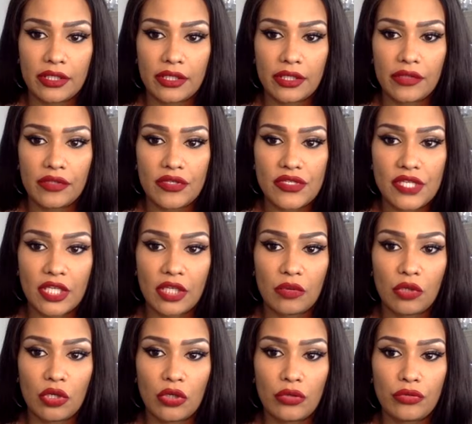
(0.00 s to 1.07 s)
in the same
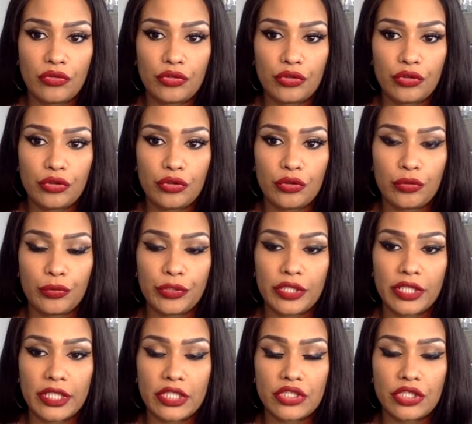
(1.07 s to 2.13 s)
culture,
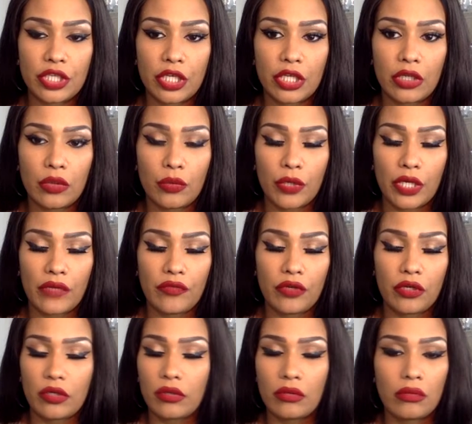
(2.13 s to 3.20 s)
religion, or
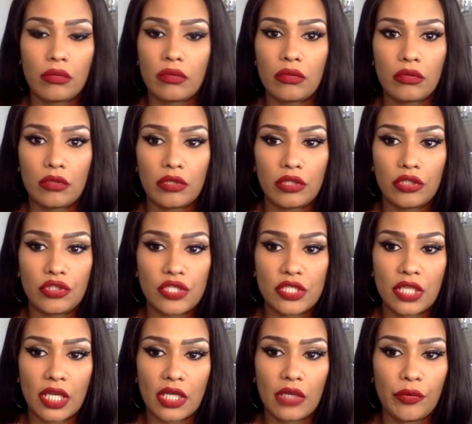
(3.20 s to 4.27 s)
whatever. You're just
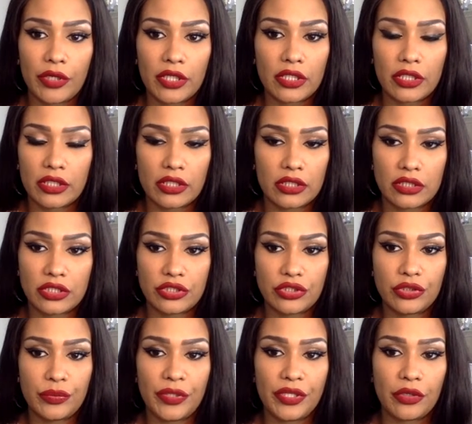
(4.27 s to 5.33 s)
not going
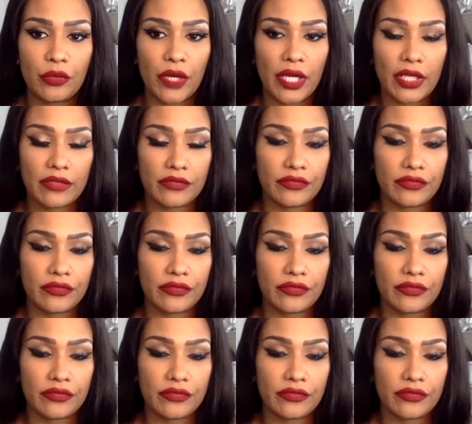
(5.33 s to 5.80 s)
to be their wife.